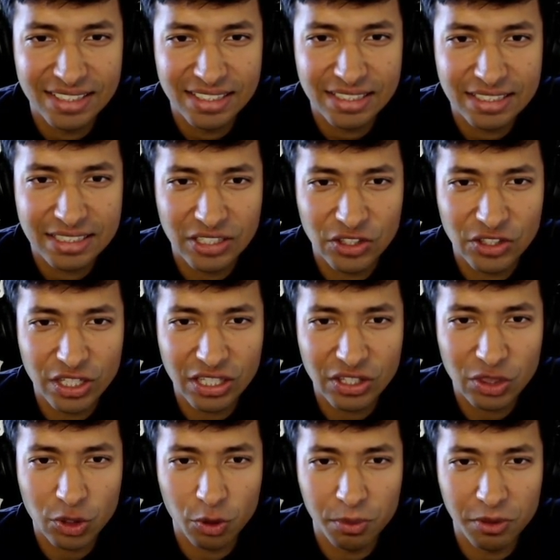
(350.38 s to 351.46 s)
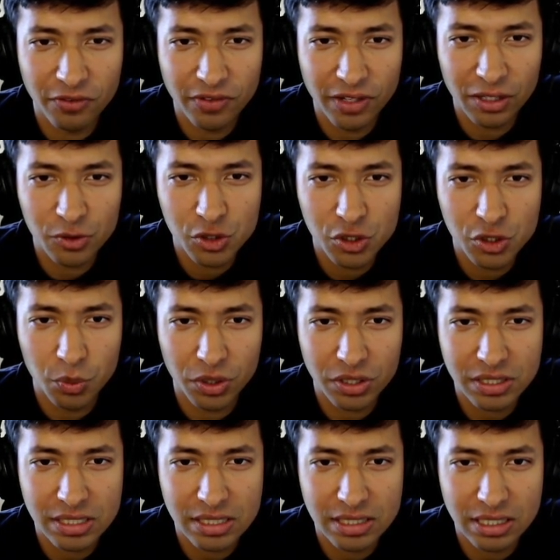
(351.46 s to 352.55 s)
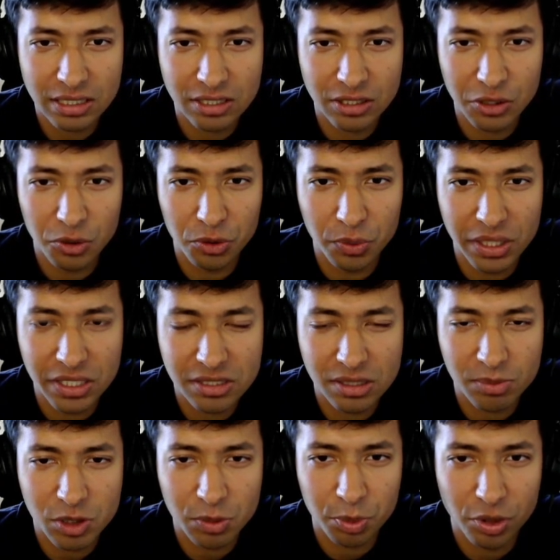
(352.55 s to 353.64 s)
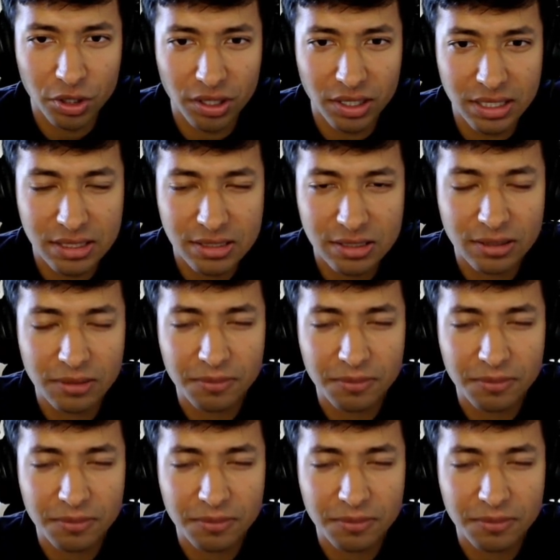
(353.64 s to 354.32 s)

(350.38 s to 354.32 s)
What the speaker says: To think there would be fellows who want to stick to the old ways. I'm surprised.